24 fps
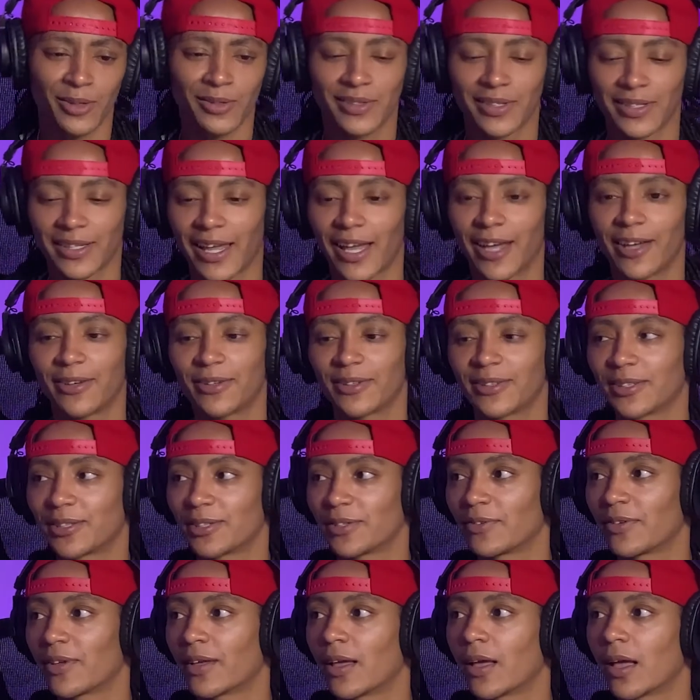How did you
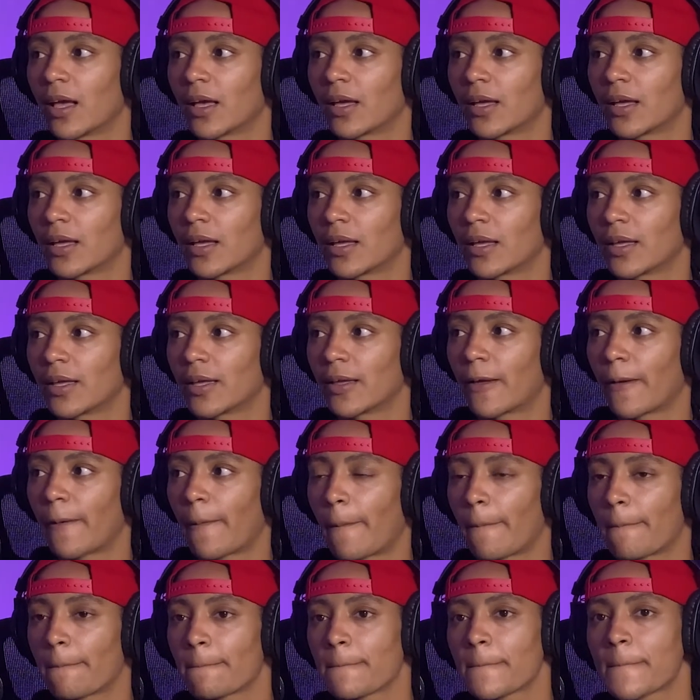get into marketing and
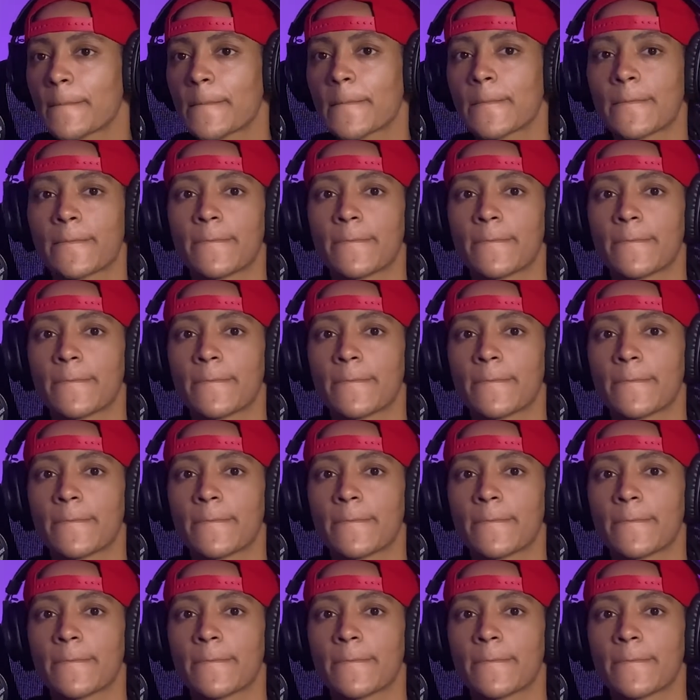branding?